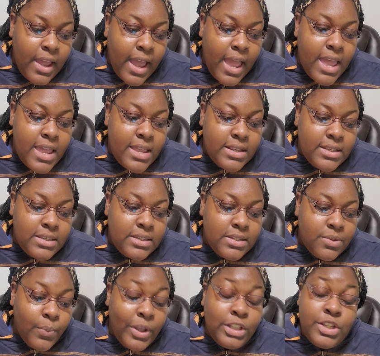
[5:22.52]
And
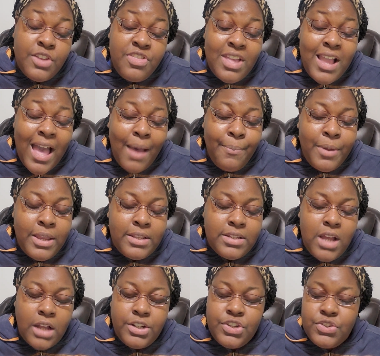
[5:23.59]
well, nothing happened
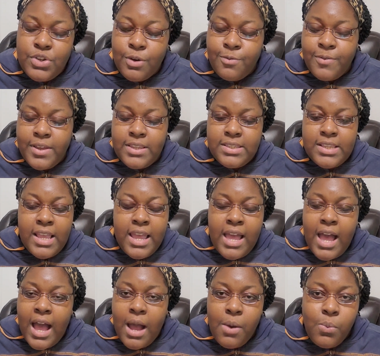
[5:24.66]
on the surface.
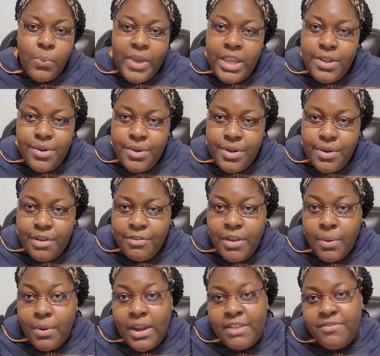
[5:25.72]
We don't know if they
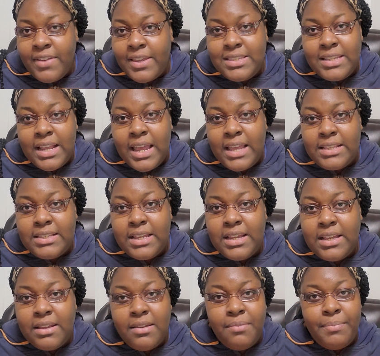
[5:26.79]
were
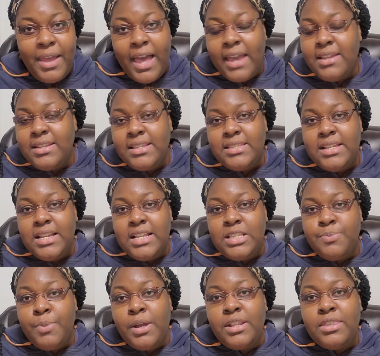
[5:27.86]
investigating behind the scenes,
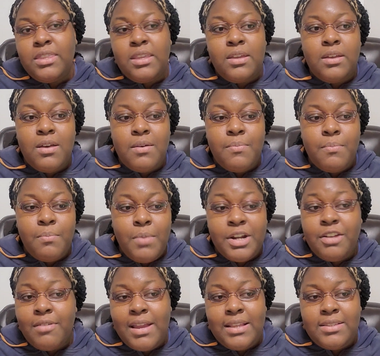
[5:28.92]
but the
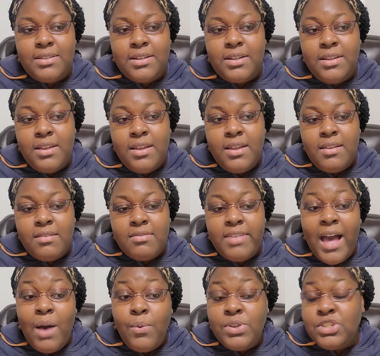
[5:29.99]
moderator
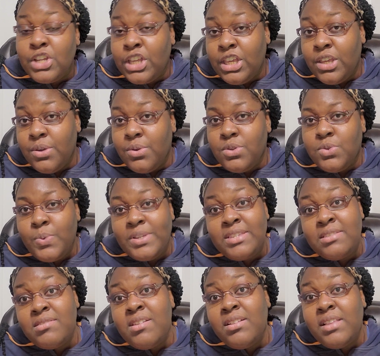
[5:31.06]
that was accused was
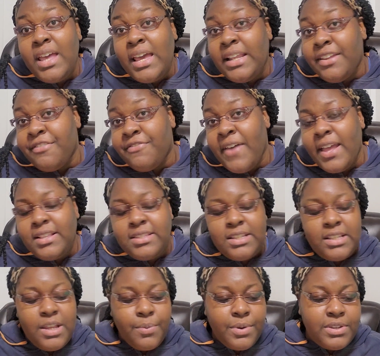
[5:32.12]
still in effect.
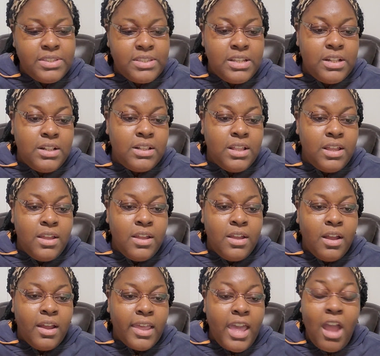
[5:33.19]
They were still
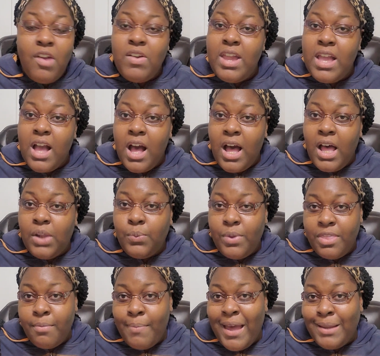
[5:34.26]
carrying on
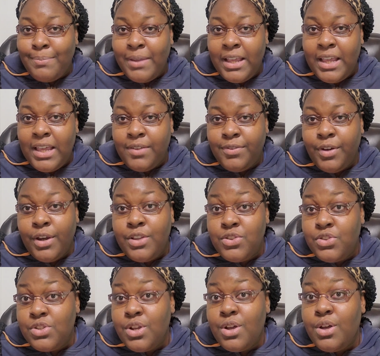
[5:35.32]
with the bad behavior, and
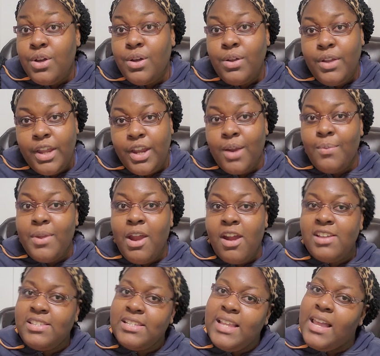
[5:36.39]
so here we
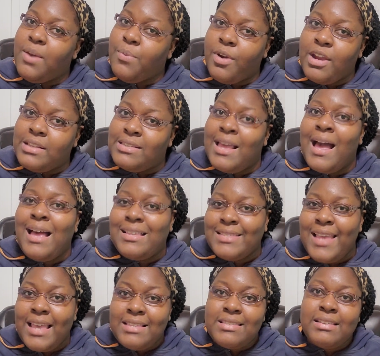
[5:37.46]
are today where it has
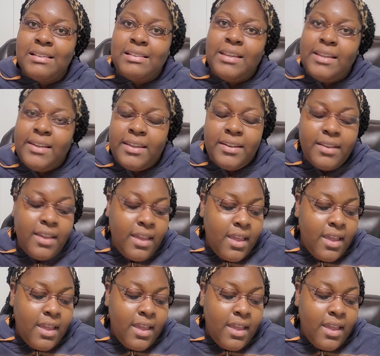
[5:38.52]
escalated.